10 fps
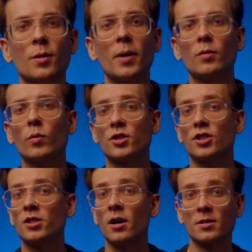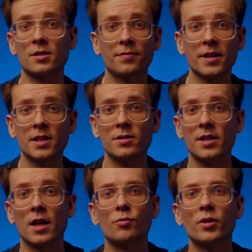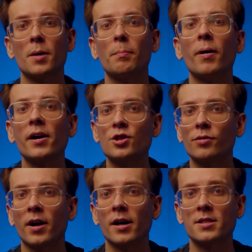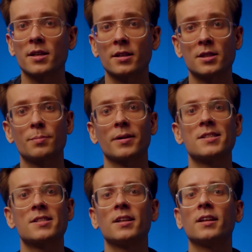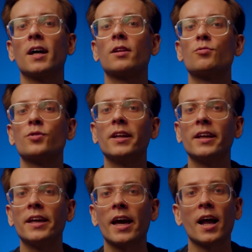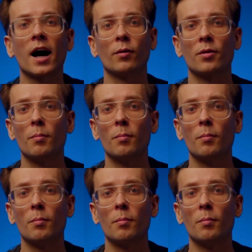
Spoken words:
You might watch tons of videos and read a bunch of articles, but still not really get how the